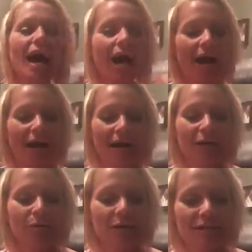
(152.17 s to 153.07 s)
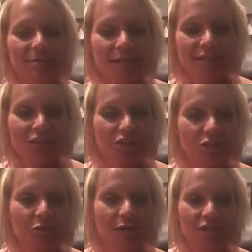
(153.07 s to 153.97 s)
I want to message
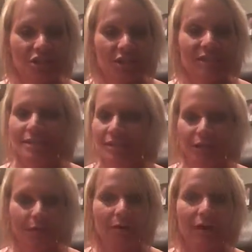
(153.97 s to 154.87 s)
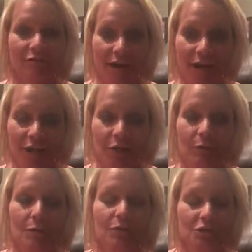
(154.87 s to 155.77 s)
you and just, you know, invite
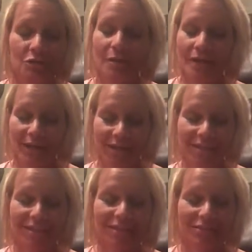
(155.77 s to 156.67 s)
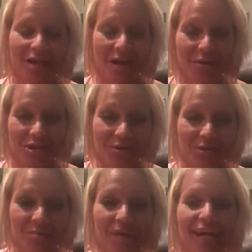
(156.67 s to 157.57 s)
you to my next challenge group.